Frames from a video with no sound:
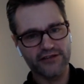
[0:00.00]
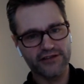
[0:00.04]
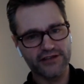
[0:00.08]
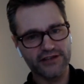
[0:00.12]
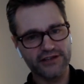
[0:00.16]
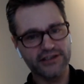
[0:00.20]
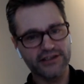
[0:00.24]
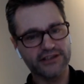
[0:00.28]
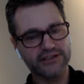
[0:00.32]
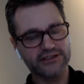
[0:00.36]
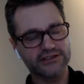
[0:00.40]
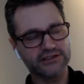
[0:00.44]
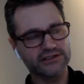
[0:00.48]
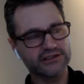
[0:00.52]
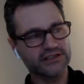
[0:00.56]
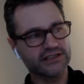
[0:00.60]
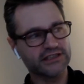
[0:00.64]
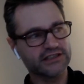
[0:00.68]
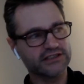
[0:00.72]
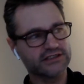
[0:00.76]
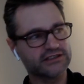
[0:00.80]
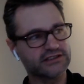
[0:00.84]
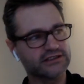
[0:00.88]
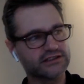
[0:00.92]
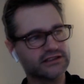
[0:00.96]

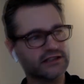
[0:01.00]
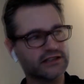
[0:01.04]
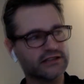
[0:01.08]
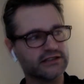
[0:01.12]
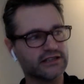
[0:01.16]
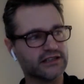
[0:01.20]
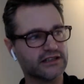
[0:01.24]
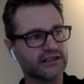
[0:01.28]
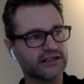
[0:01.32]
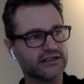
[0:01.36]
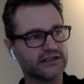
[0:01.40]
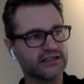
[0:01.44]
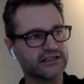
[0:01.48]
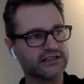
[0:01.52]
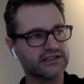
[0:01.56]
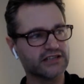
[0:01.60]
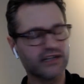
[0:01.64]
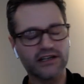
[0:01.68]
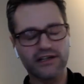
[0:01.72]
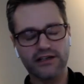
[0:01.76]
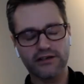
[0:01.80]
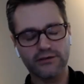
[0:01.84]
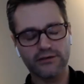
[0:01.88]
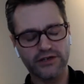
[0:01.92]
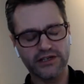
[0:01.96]
there's
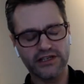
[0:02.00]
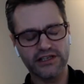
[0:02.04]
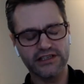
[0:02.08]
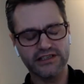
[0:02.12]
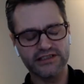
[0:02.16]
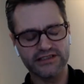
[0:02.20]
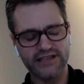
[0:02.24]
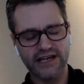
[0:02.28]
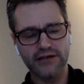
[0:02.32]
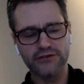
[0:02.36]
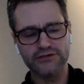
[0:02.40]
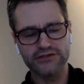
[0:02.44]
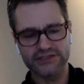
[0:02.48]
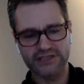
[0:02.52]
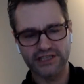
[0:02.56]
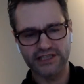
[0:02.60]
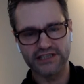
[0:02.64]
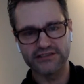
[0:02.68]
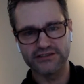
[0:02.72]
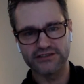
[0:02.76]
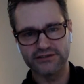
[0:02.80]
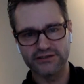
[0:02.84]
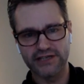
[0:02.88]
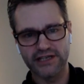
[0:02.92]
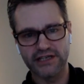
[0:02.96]
not really a
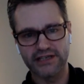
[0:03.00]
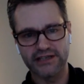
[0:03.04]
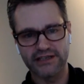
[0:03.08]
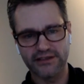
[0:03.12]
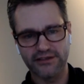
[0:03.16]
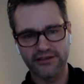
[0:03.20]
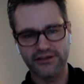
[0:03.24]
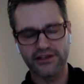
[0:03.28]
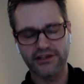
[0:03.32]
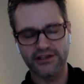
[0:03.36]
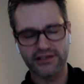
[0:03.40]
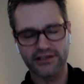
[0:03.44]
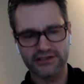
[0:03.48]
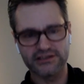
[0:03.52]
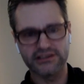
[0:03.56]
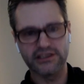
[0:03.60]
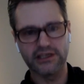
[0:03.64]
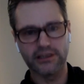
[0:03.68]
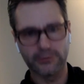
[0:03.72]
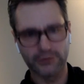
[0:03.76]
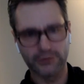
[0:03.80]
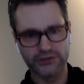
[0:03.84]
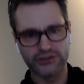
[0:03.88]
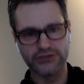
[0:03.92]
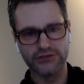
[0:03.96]
downside to that. I think that's an
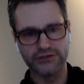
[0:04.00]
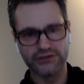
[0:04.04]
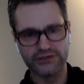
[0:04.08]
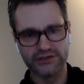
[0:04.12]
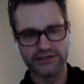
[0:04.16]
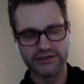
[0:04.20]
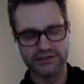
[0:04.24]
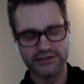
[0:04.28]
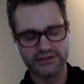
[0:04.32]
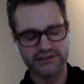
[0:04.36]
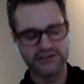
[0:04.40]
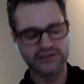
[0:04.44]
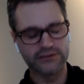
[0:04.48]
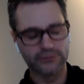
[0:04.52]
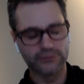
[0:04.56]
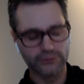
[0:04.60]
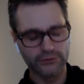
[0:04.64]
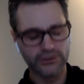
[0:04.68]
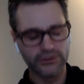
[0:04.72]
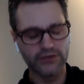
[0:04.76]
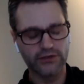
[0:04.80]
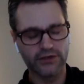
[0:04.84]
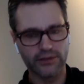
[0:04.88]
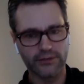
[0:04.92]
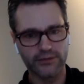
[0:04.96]
opportunity. It's a
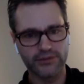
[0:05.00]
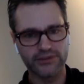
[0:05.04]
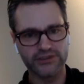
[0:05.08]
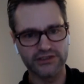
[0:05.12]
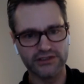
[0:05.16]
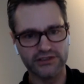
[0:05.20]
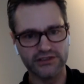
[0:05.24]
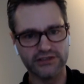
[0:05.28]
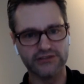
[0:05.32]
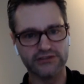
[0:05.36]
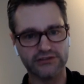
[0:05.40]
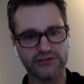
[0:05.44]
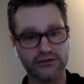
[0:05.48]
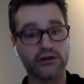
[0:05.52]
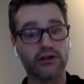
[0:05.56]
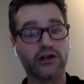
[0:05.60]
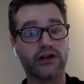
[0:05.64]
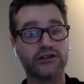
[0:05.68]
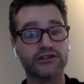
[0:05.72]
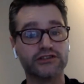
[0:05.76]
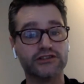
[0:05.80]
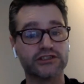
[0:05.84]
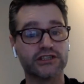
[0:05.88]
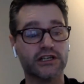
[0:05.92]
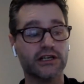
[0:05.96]
real opportunity to
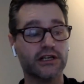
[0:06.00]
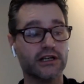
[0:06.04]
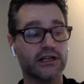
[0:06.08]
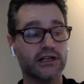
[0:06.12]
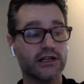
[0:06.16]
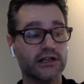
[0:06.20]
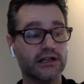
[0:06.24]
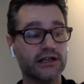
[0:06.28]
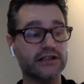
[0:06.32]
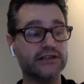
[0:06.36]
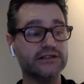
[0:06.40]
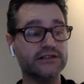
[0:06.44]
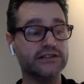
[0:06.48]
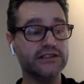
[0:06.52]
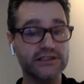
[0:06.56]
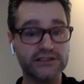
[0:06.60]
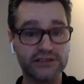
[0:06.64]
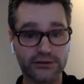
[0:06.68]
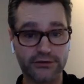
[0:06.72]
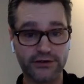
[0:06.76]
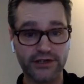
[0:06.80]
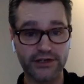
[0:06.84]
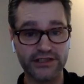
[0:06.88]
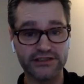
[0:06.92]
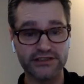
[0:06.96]
launch in these
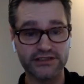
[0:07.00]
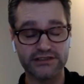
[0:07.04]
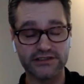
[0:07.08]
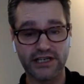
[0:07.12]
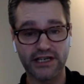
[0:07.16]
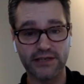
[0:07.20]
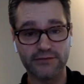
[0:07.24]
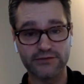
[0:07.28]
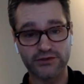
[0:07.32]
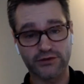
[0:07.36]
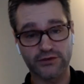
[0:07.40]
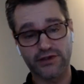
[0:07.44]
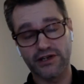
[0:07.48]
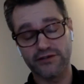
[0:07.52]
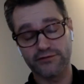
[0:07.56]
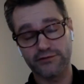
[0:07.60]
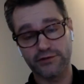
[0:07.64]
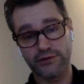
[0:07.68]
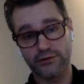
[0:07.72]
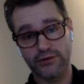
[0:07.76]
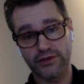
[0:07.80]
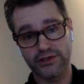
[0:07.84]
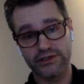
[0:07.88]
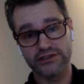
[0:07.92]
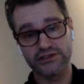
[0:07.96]
crazy times where
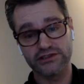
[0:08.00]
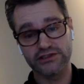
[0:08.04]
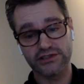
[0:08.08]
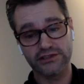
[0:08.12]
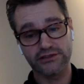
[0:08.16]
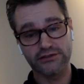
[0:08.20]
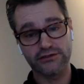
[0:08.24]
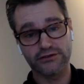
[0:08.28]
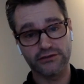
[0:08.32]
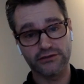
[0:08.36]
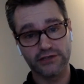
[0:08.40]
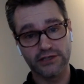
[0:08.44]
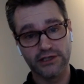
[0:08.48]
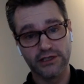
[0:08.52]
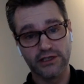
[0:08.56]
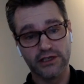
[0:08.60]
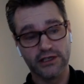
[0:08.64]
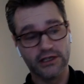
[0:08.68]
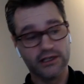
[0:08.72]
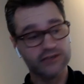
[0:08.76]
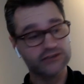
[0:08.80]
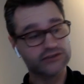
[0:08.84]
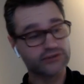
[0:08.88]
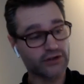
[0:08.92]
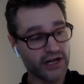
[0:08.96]
everyone is still
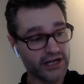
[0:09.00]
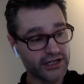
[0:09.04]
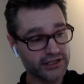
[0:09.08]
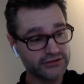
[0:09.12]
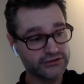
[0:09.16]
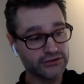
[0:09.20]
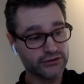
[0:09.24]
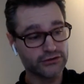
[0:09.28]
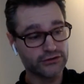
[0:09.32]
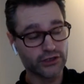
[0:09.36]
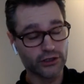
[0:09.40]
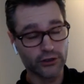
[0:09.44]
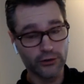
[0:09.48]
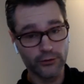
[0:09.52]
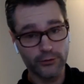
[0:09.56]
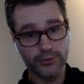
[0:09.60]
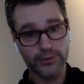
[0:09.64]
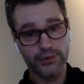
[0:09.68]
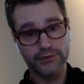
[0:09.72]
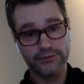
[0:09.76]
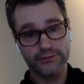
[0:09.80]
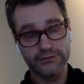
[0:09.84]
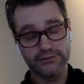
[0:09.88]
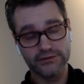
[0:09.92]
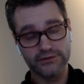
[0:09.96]
trying to
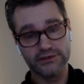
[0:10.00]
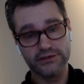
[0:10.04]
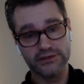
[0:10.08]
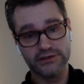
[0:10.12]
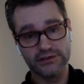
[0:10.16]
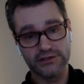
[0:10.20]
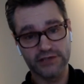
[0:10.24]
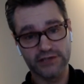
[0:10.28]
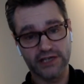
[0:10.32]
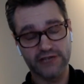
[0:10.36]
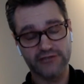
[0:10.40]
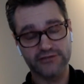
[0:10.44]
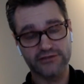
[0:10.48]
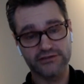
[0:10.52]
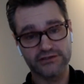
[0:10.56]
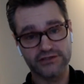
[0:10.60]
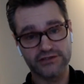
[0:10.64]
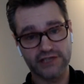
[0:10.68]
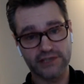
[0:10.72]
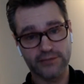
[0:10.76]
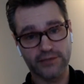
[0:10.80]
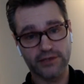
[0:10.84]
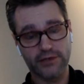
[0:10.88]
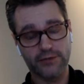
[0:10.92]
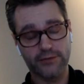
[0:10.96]
cope. You have to
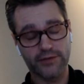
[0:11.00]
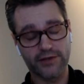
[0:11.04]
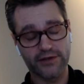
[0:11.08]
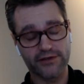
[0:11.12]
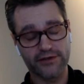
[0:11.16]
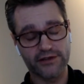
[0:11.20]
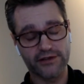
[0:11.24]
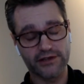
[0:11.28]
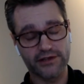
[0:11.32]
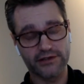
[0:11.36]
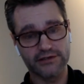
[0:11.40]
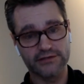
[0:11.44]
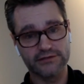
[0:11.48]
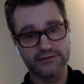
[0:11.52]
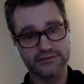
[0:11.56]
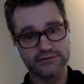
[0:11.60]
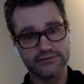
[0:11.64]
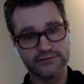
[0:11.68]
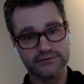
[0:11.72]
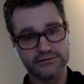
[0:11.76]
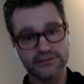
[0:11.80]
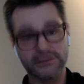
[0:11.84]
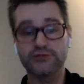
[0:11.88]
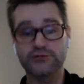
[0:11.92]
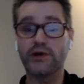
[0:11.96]
step up, I think.
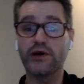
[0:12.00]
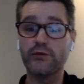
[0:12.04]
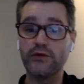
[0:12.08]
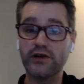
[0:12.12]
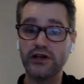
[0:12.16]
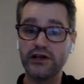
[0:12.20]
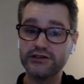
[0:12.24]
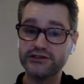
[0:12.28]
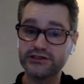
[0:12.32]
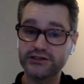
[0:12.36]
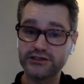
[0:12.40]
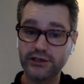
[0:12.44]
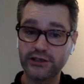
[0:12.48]
That's why we launched the